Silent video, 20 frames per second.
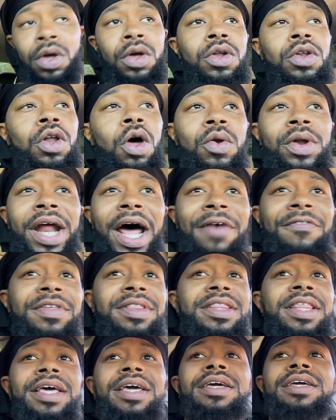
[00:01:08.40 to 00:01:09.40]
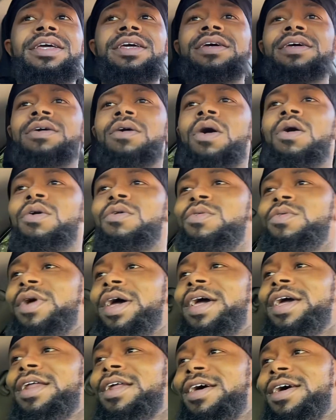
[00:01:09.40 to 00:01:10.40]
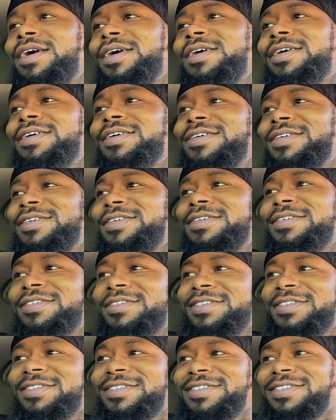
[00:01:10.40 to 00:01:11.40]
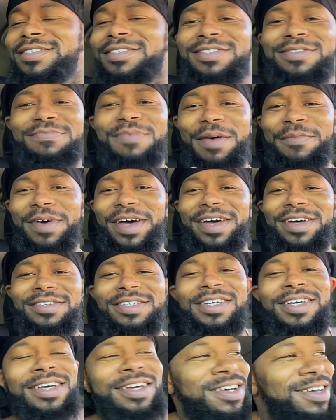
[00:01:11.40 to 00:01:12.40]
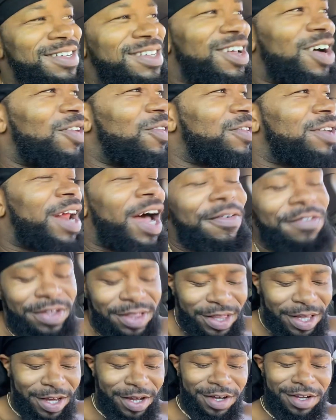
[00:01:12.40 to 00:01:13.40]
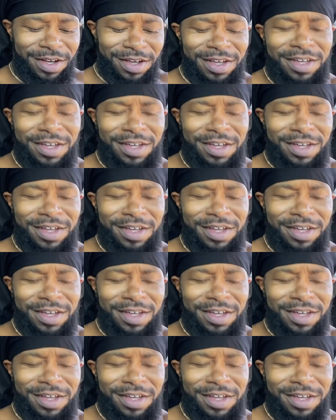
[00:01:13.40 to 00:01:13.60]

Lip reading: don't never think, oh, wait up. My bad. Don't never think